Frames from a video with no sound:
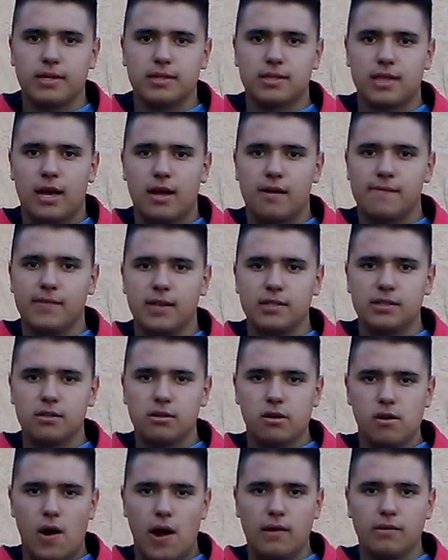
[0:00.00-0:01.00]
is that unless
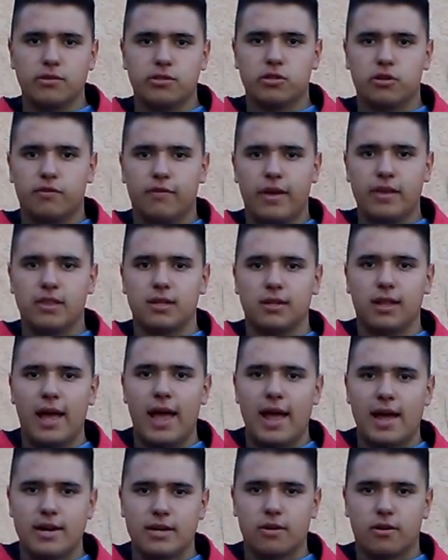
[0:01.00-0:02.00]
you go out and survey the
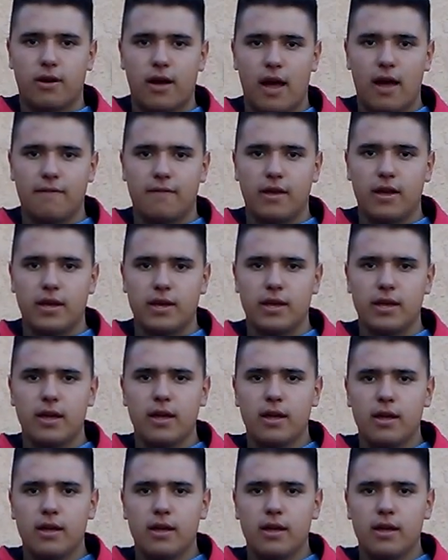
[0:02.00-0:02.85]
land or have a